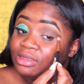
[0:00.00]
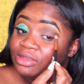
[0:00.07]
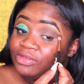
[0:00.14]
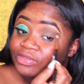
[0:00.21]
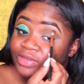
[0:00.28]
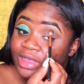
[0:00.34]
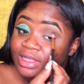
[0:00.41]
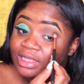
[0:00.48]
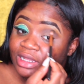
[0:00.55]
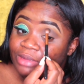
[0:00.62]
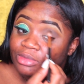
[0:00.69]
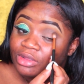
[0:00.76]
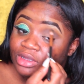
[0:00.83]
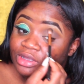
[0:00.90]
effect that
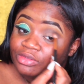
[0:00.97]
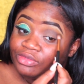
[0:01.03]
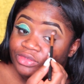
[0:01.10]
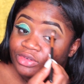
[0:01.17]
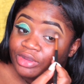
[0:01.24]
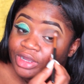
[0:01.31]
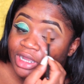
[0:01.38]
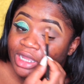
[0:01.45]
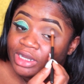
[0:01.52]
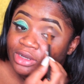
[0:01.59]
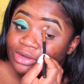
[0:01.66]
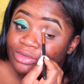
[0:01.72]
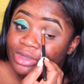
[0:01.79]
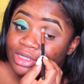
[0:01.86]
I'm looking for. I
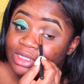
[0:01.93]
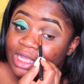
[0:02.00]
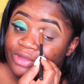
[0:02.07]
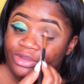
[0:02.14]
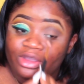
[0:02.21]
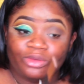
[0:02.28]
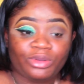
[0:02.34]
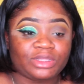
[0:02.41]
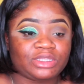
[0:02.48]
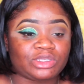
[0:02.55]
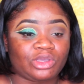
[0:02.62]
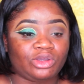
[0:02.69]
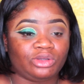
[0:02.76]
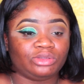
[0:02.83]
don't know I forgot what
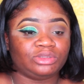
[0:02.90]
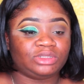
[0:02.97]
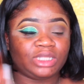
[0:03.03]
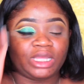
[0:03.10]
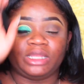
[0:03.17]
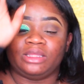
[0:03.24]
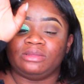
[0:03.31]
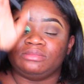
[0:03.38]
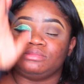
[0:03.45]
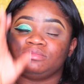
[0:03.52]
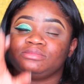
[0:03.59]
it's called. That